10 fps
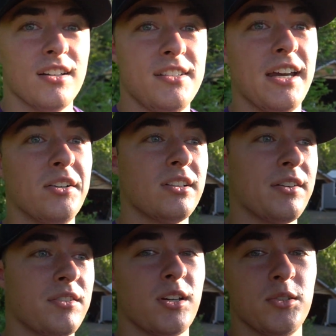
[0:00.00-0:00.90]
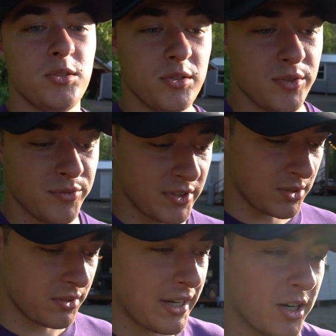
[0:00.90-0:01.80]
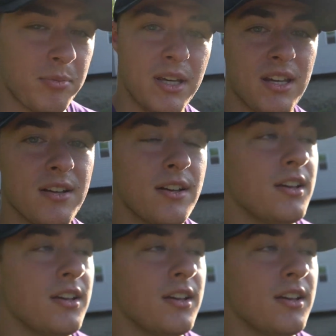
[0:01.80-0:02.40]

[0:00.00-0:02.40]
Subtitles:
Daniel left to go do some physical therapy